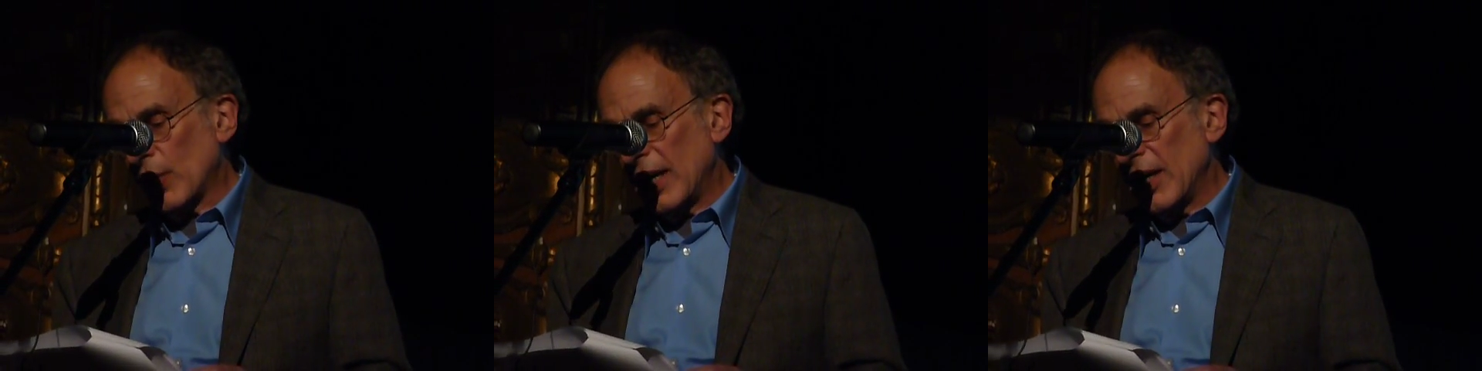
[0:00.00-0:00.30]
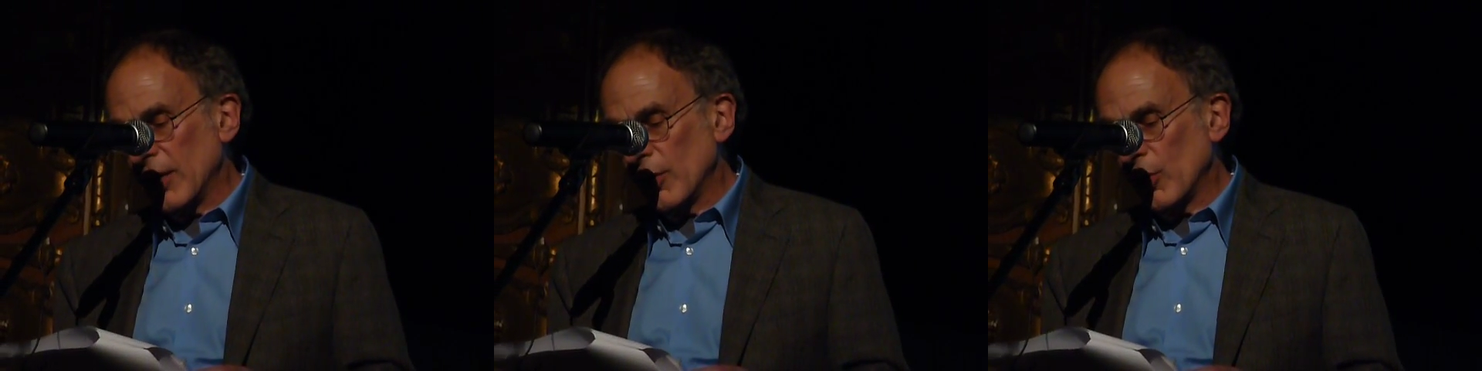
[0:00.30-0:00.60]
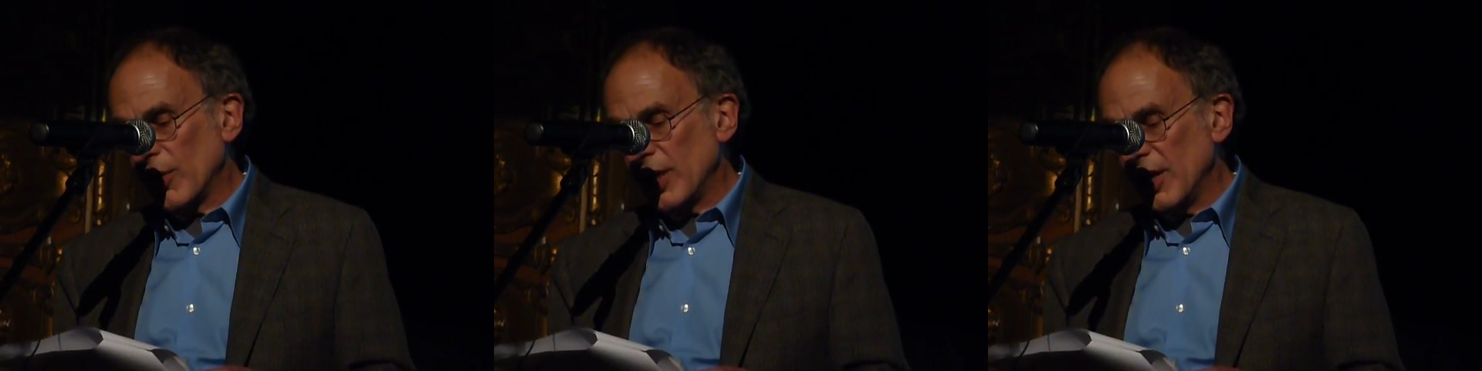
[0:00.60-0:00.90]

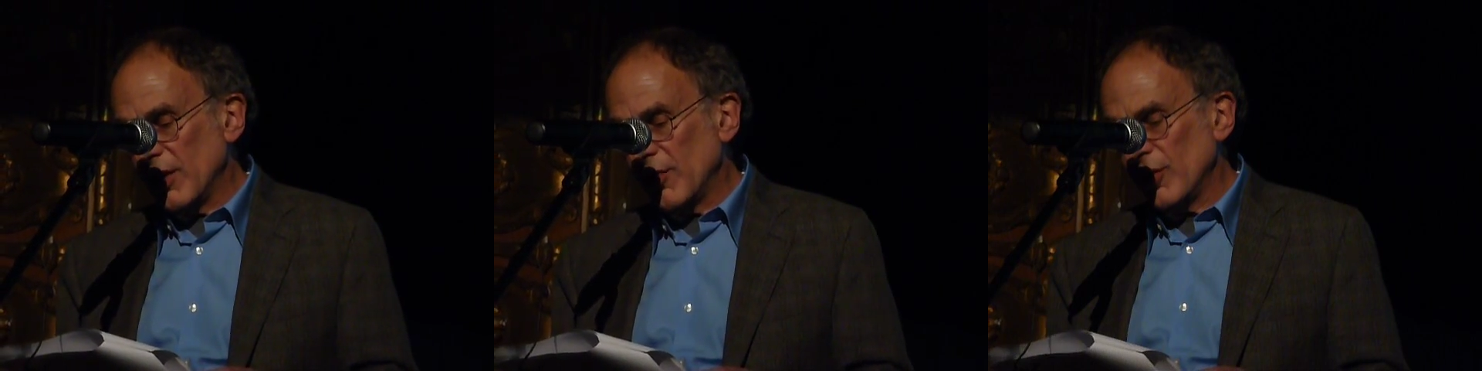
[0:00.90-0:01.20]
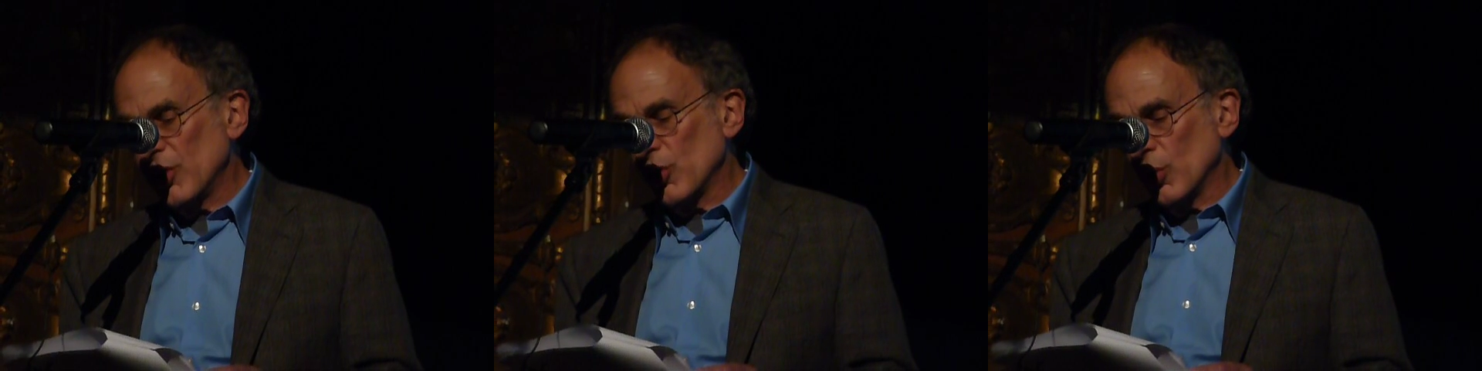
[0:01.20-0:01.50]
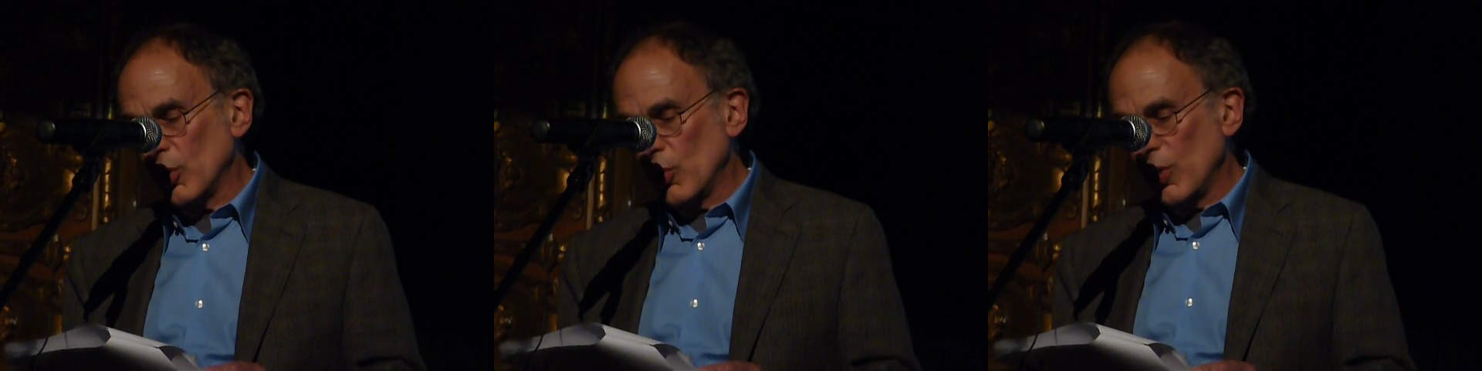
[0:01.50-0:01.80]
crowd or the
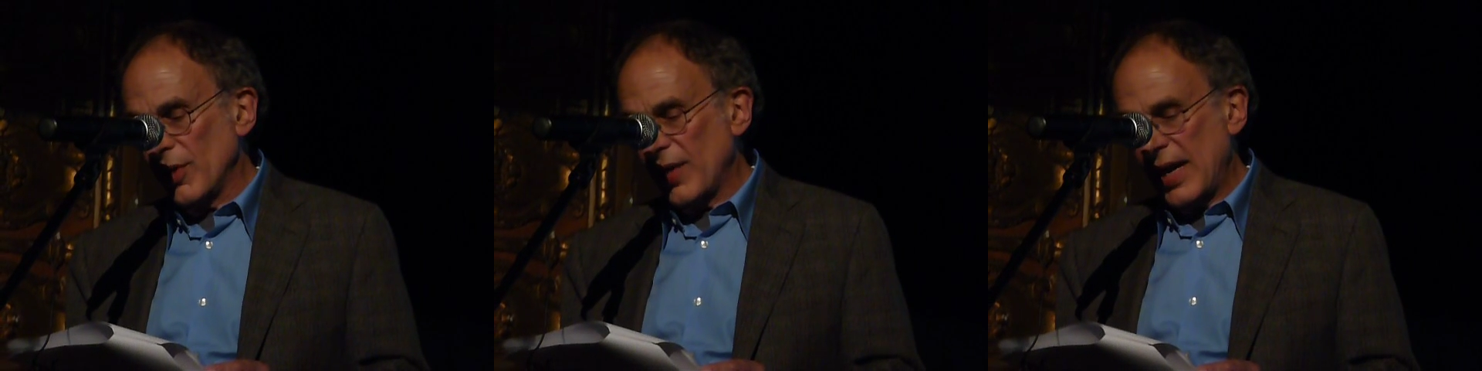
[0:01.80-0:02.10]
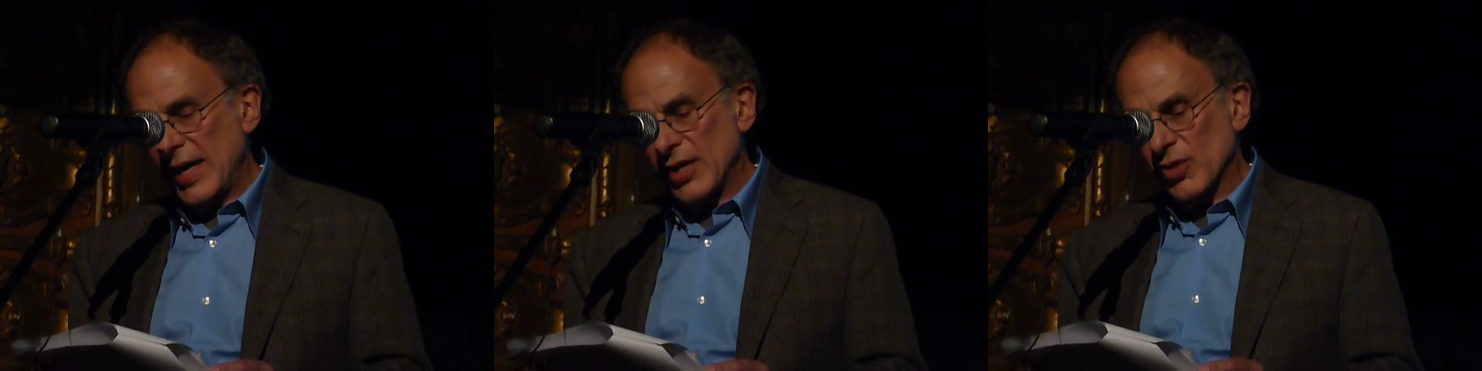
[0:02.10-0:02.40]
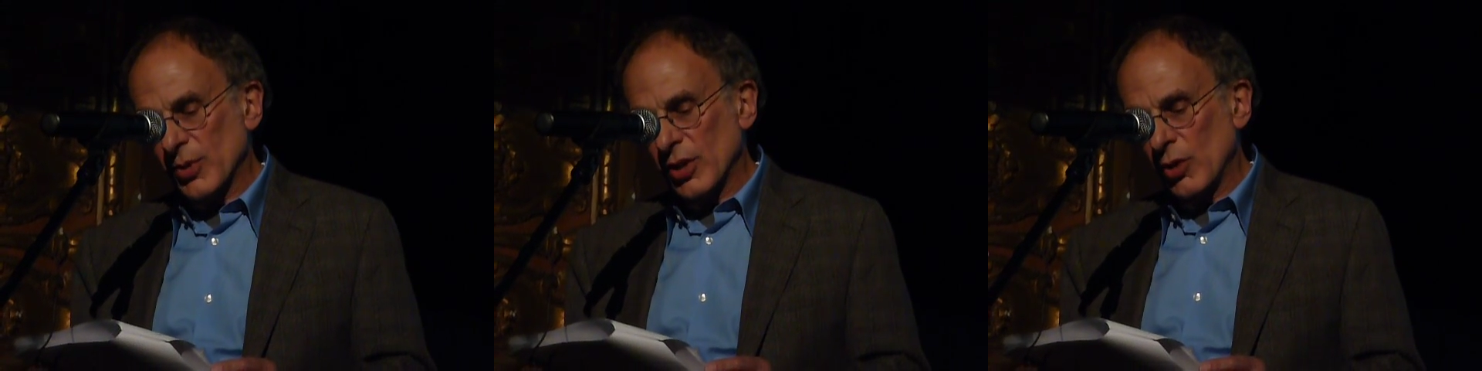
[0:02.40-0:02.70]
individual with
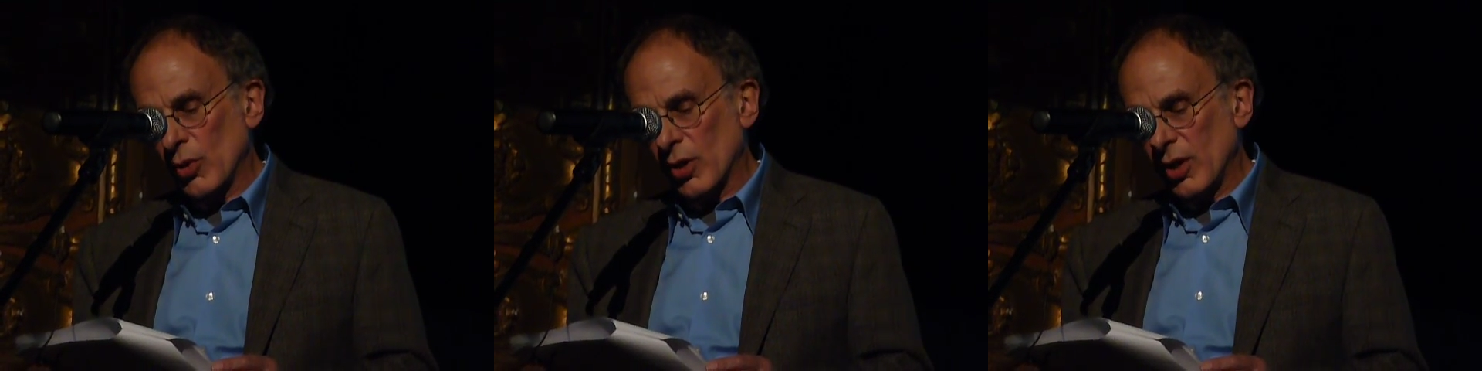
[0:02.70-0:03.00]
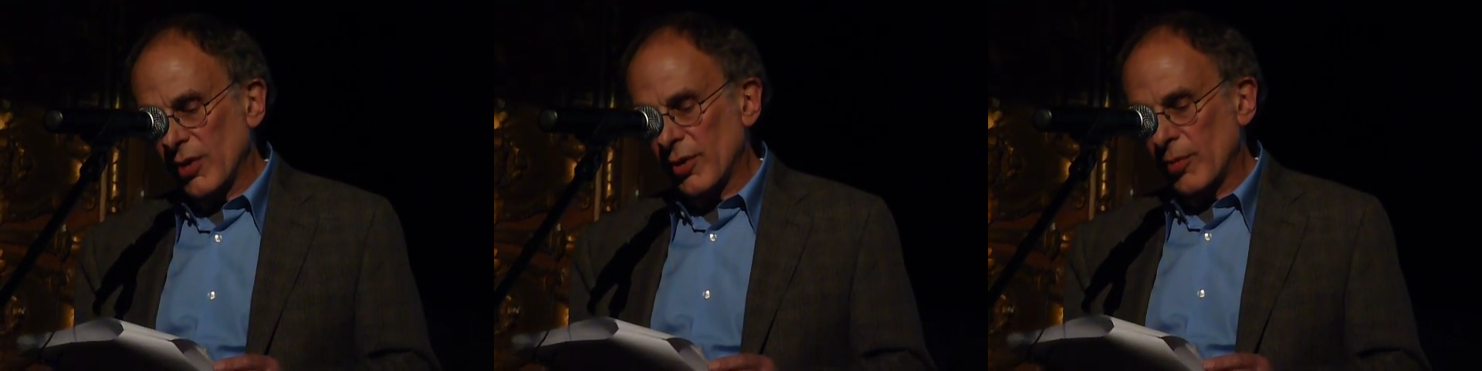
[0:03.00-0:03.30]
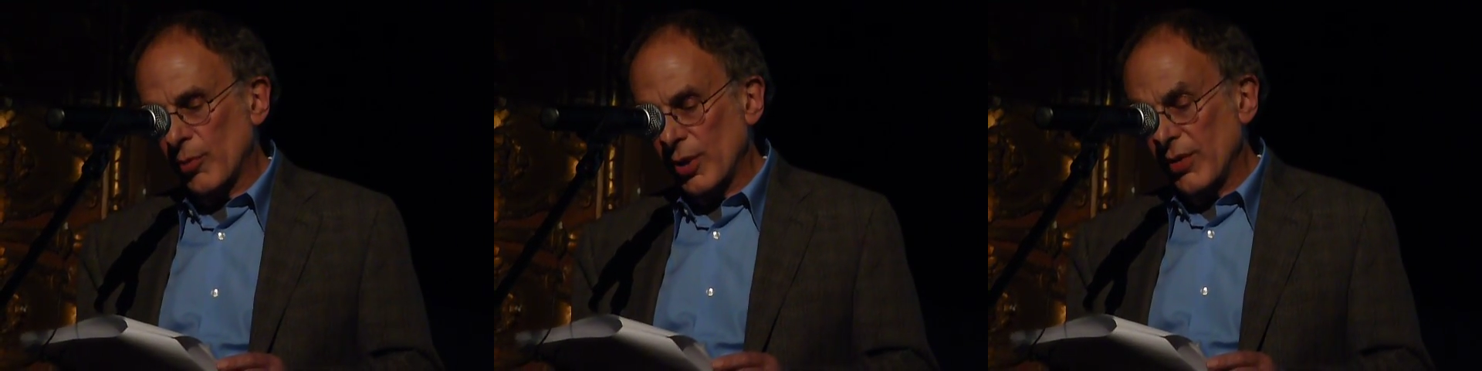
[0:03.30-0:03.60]
asthma or
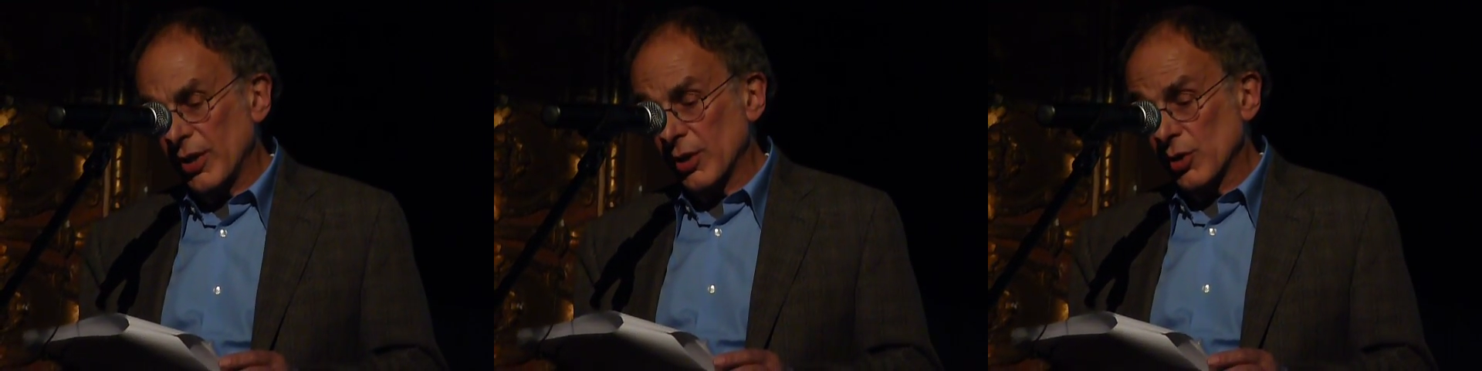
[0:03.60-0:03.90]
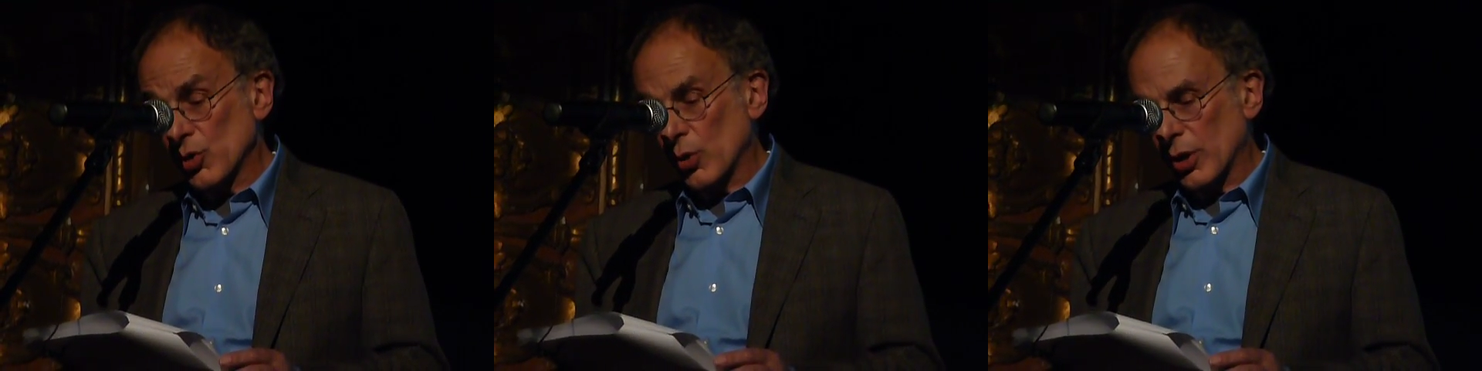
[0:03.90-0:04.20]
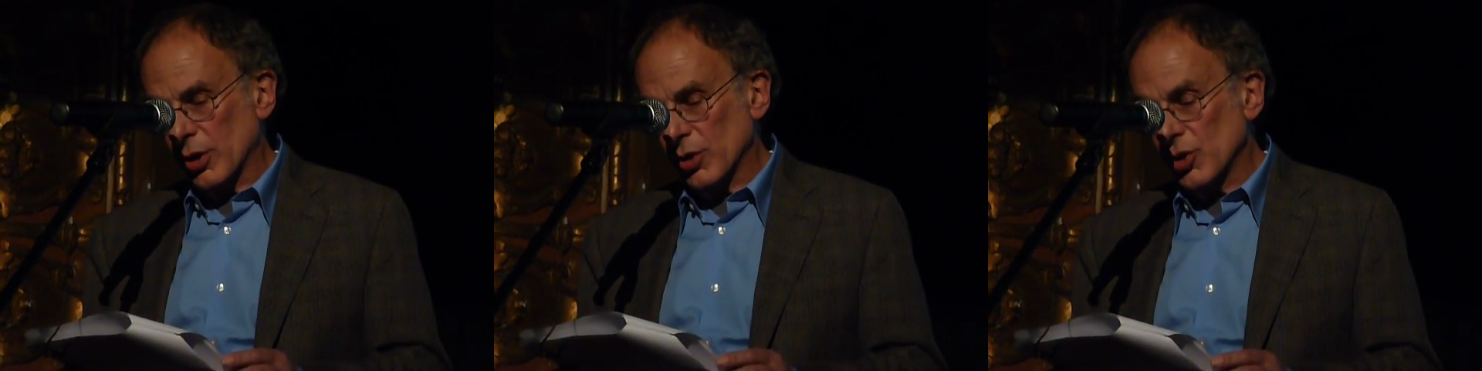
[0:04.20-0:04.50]
other breathing
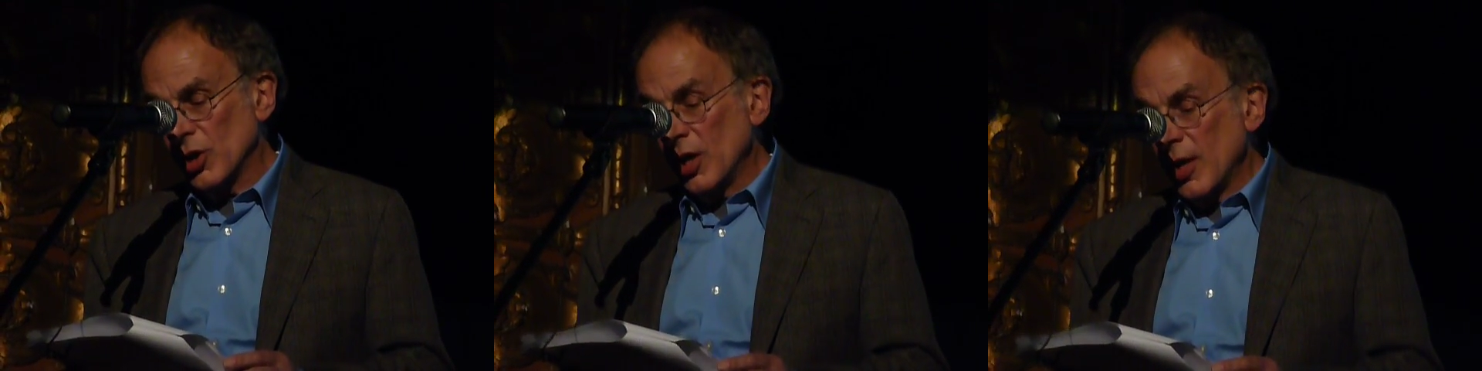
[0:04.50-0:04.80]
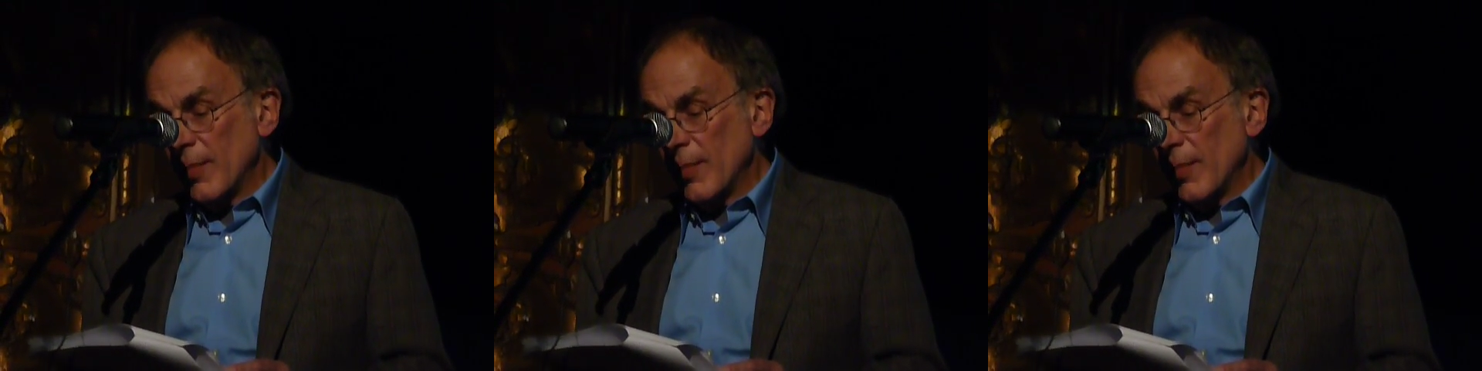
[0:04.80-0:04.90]
disorders